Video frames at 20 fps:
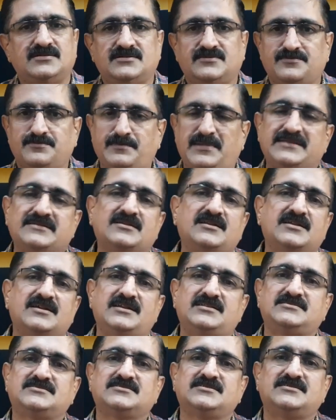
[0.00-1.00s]
mental
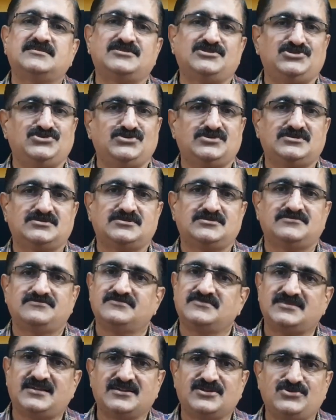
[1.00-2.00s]
health care issues.
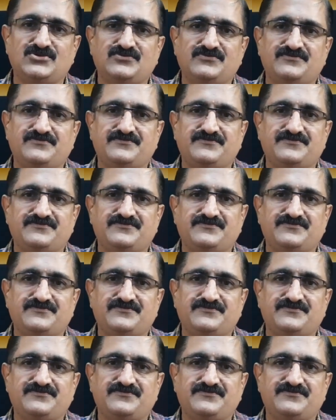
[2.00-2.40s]
Thank you.